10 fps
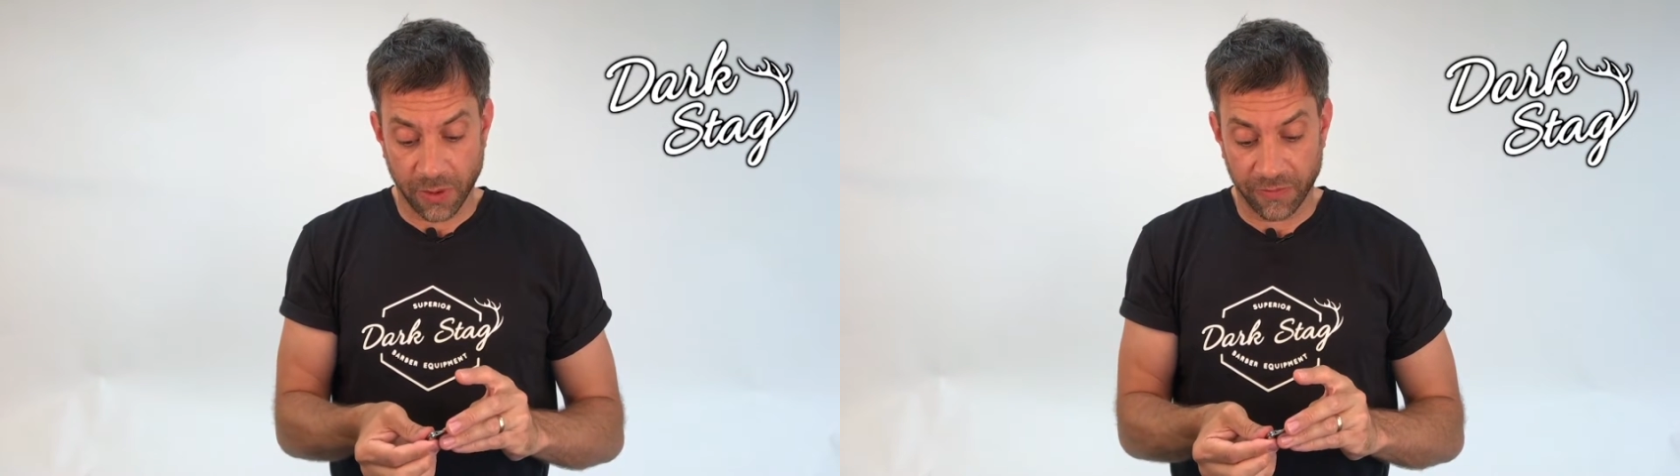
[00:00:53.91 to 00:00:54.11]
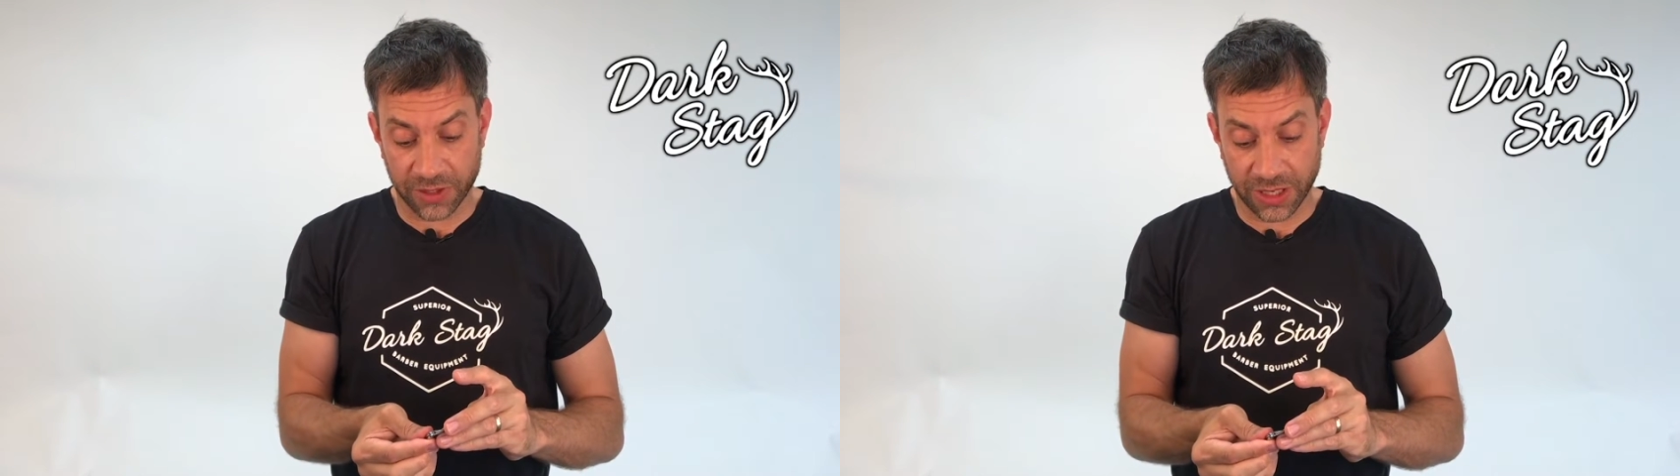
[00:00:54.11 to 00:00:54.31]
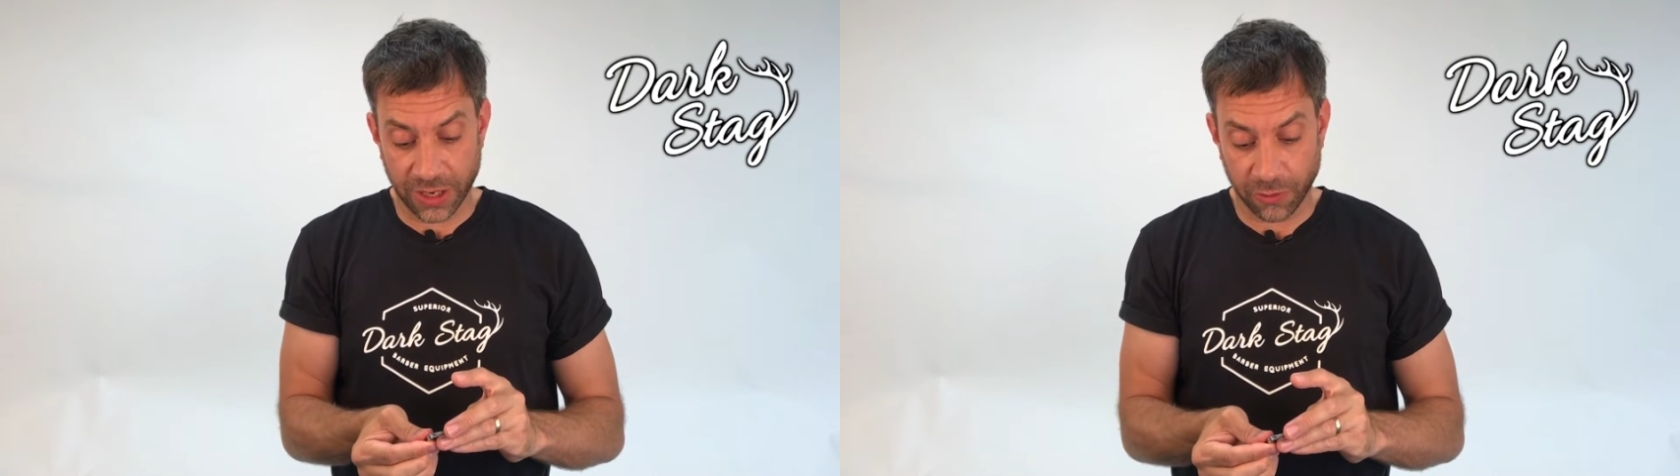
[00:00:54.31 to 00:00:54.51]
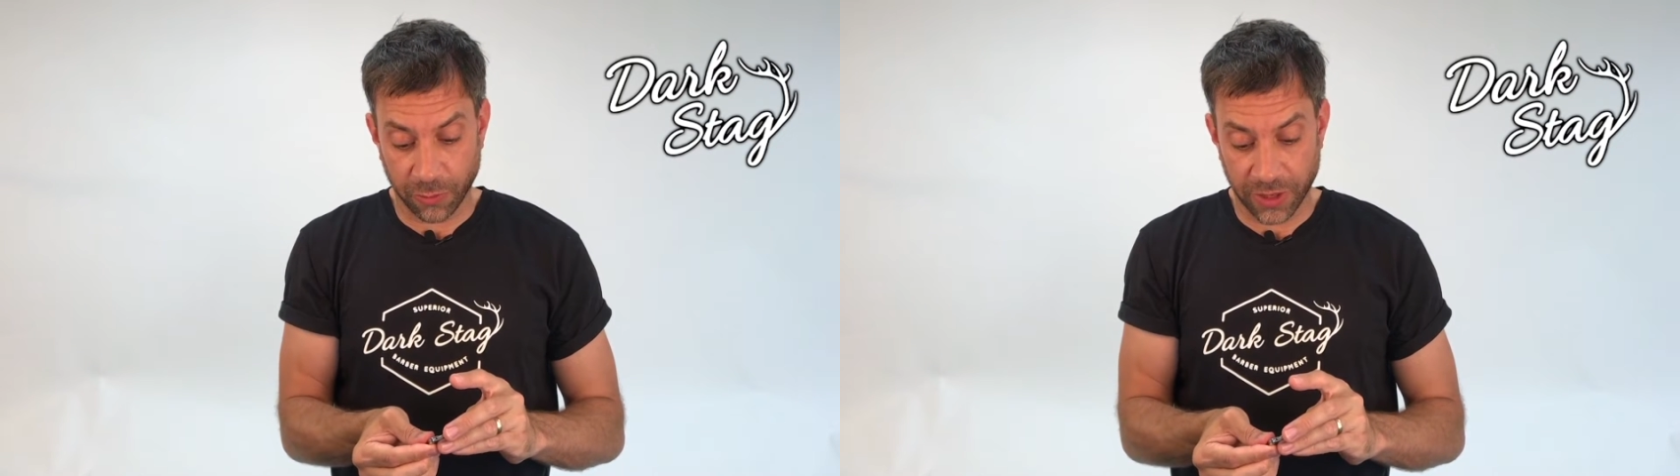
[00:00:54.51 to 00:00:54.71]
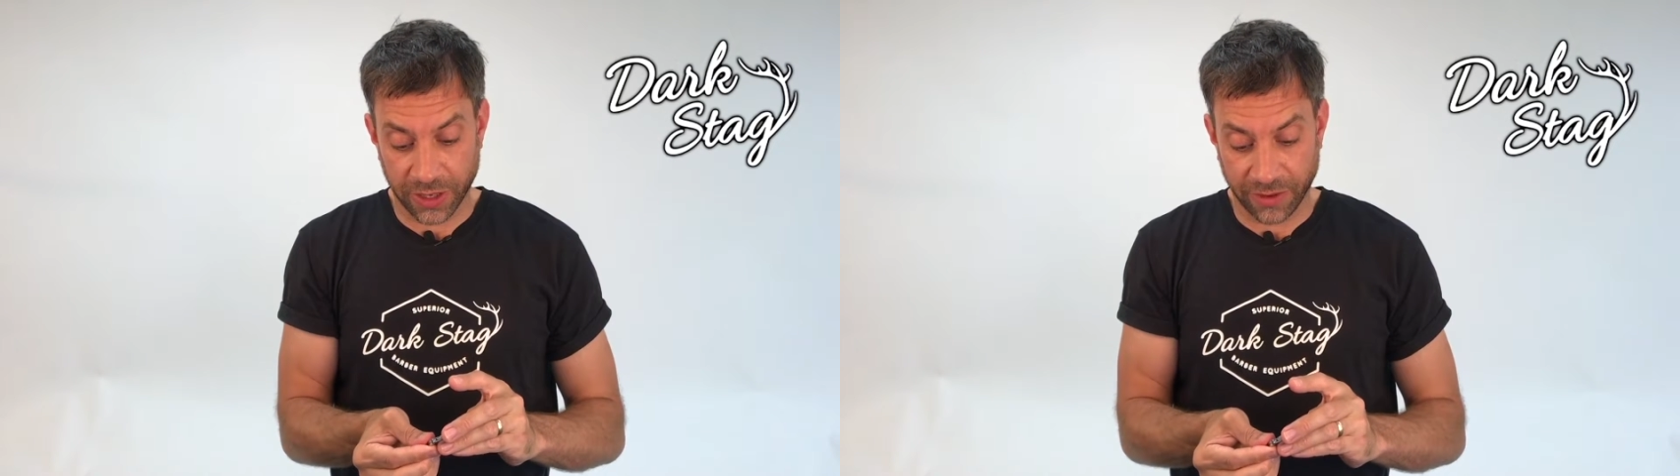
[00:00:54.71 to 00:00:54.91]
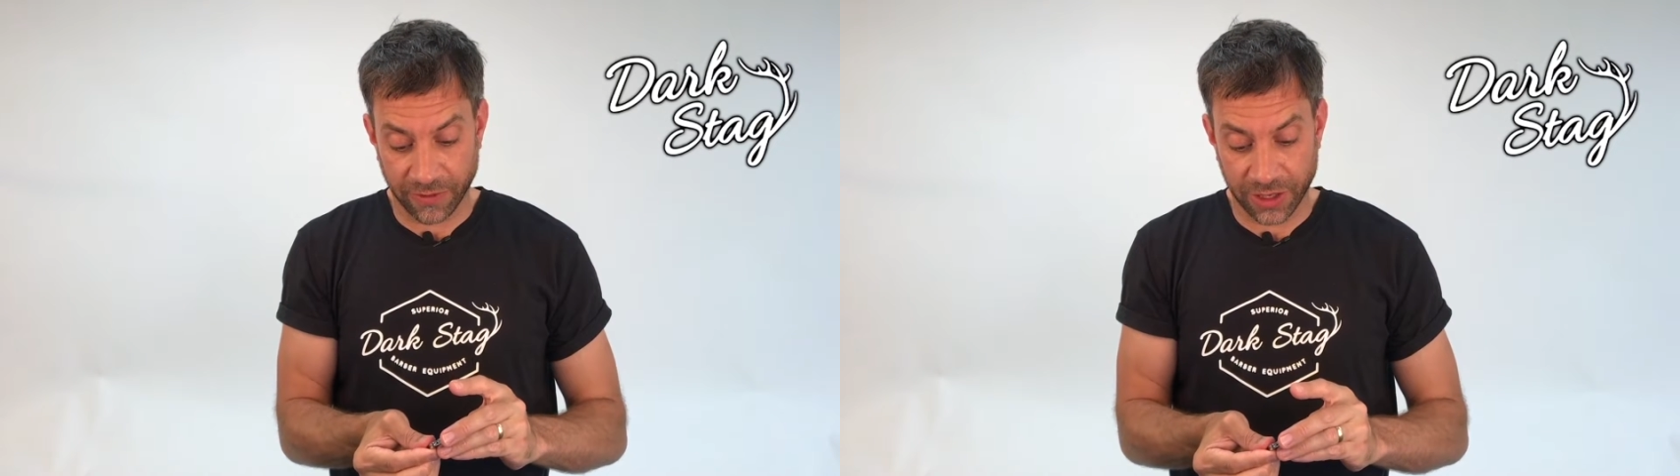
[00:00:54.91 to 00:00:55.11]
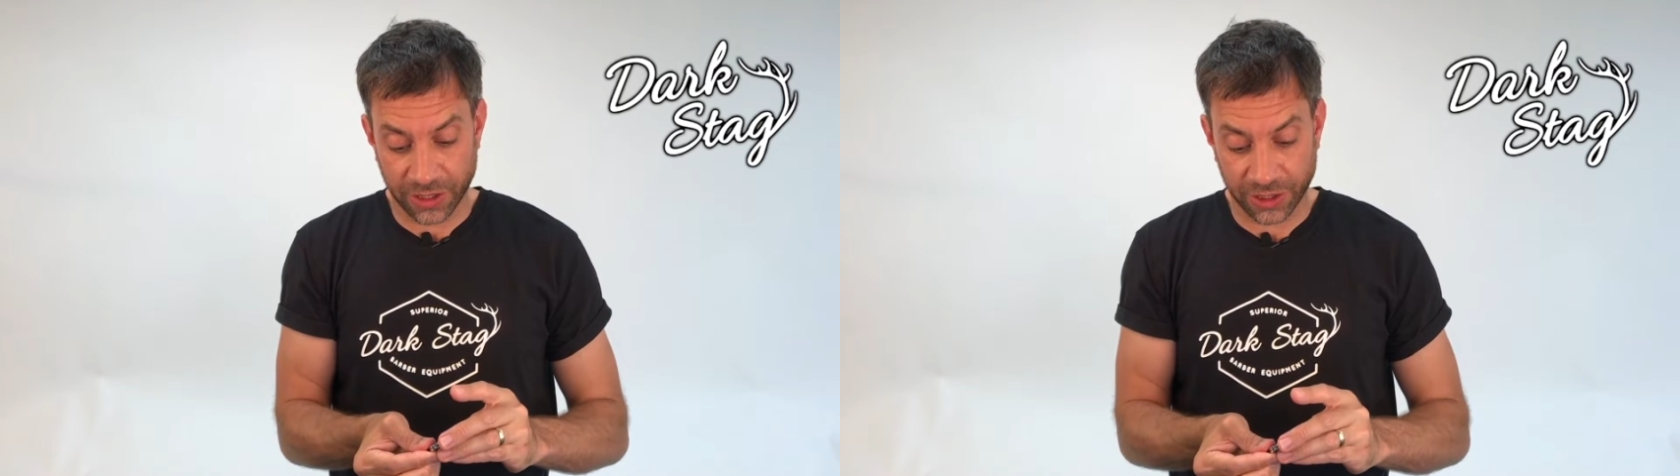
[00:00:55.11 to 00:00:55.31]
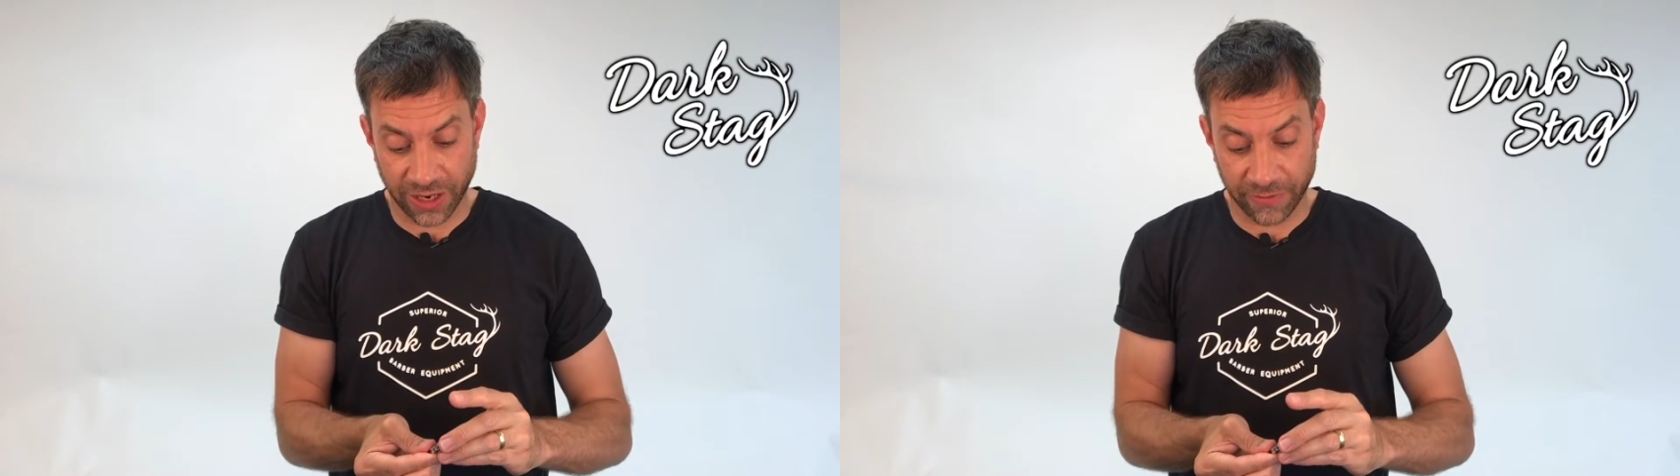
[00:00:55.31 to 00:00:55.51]
obviously, it will be covered in
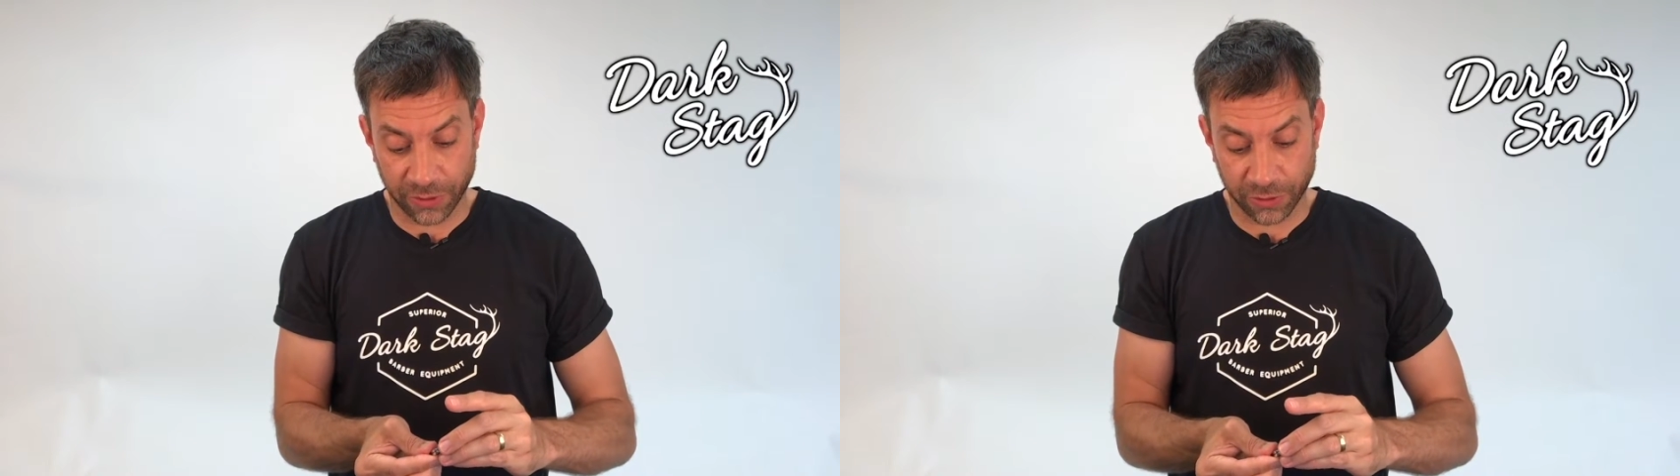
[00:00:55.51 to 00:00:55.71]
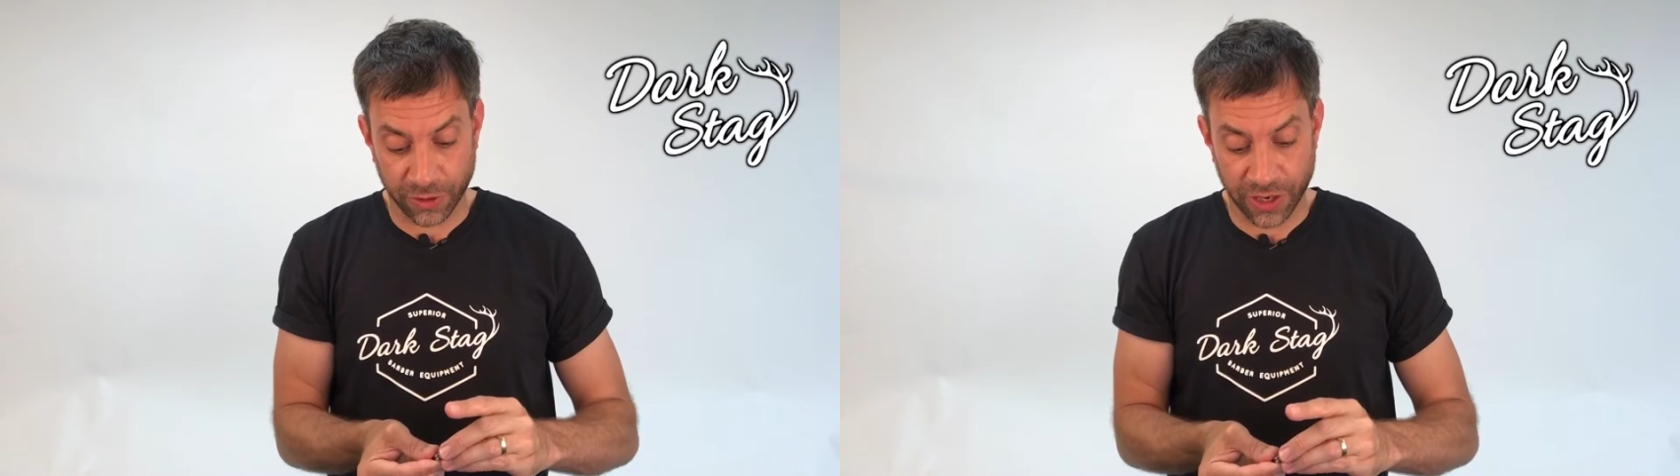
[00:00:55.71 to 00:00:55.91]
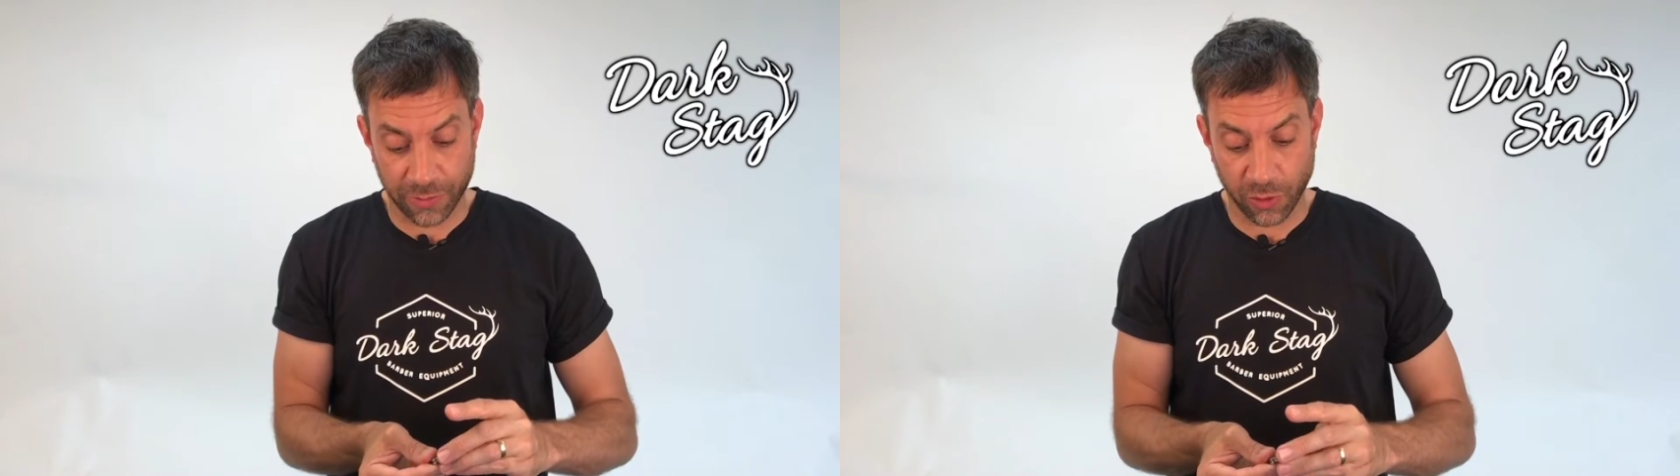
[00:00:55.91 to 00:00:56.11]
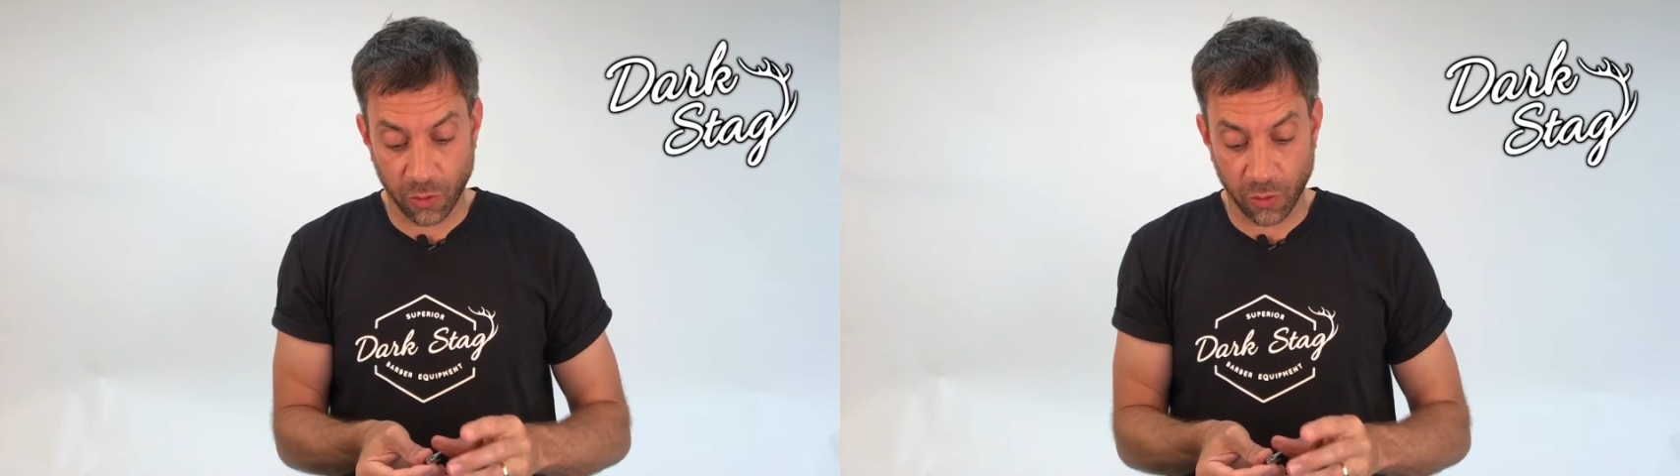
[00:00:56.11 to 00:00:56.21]
shaving cream